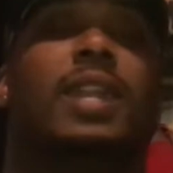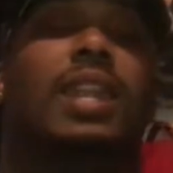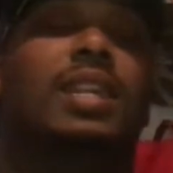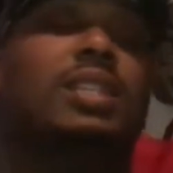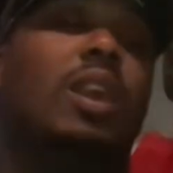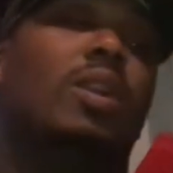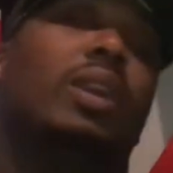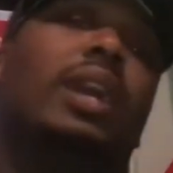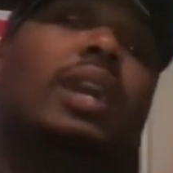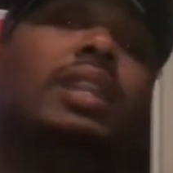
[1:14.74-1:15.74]
Let's go
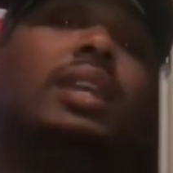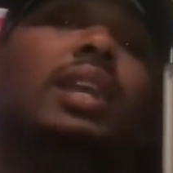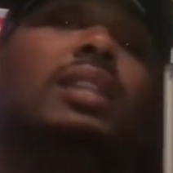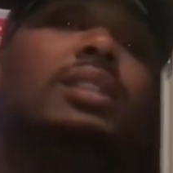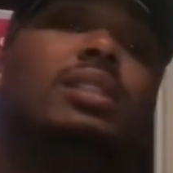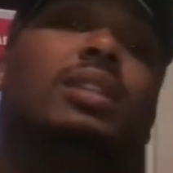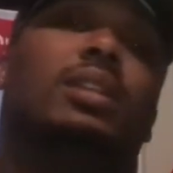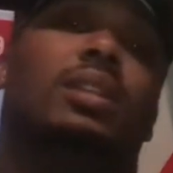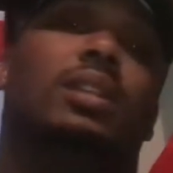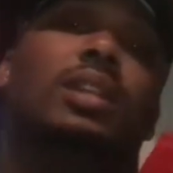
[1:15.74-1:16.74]
ahead and get
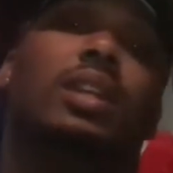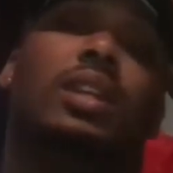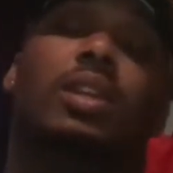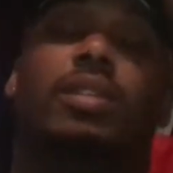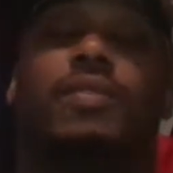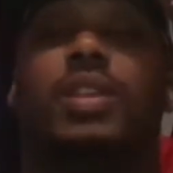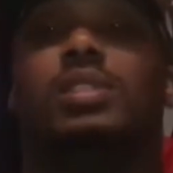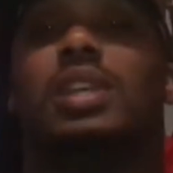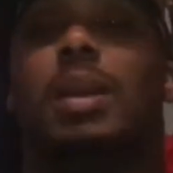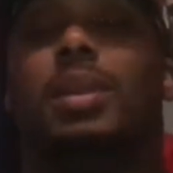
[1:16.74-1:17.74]
into, you know, the
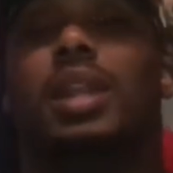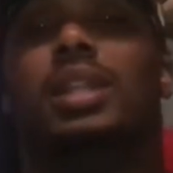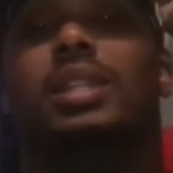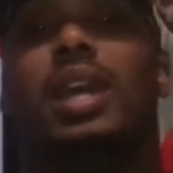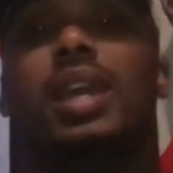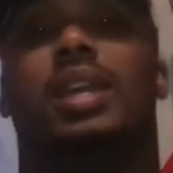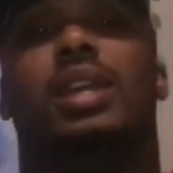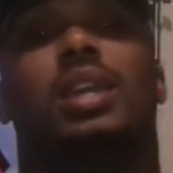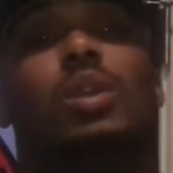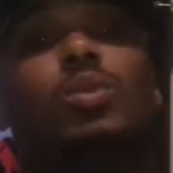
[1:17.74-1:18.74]
first topic of the day,
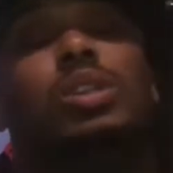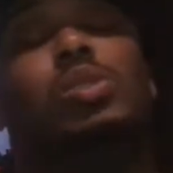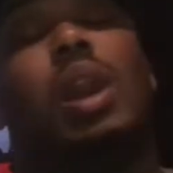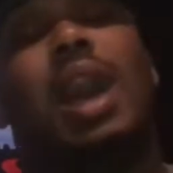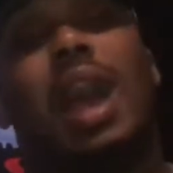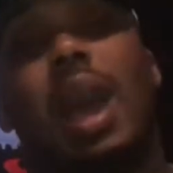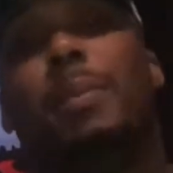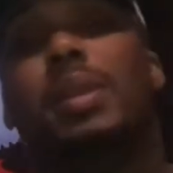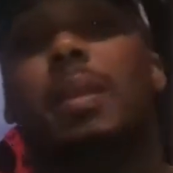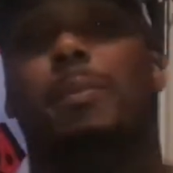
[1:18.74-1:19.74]
which will
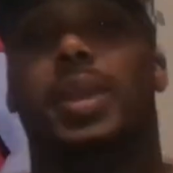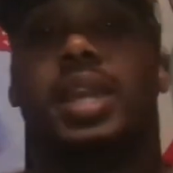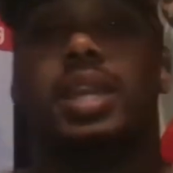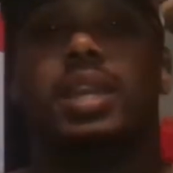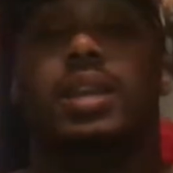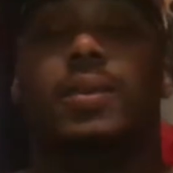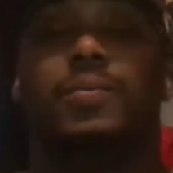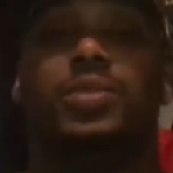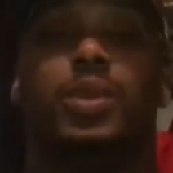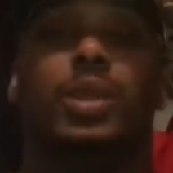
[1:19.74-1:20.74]
happen to be
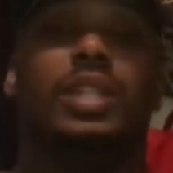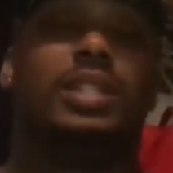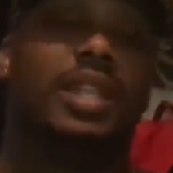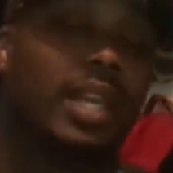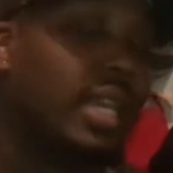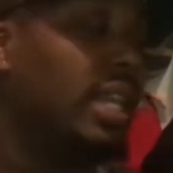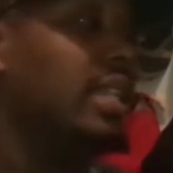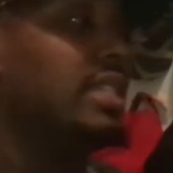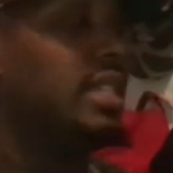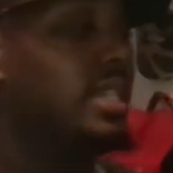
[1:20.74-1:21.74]
the
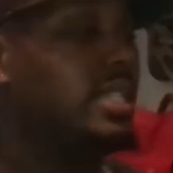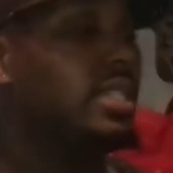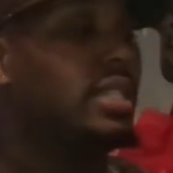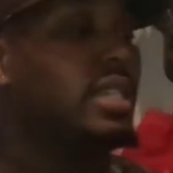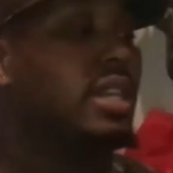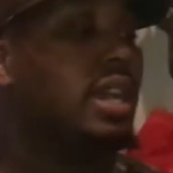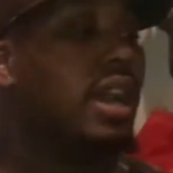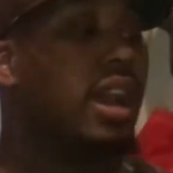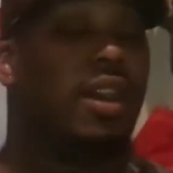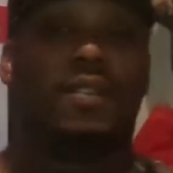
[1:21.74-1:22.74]
ridiculousness
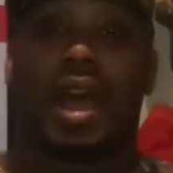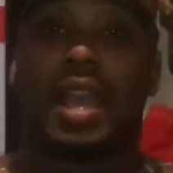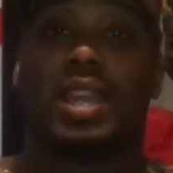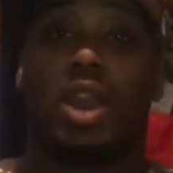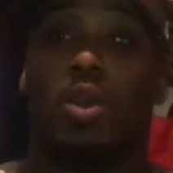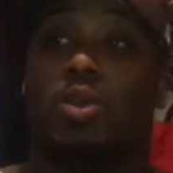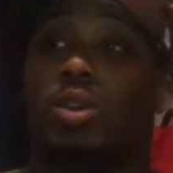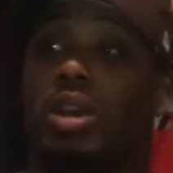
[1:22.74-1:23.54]
of like, yo,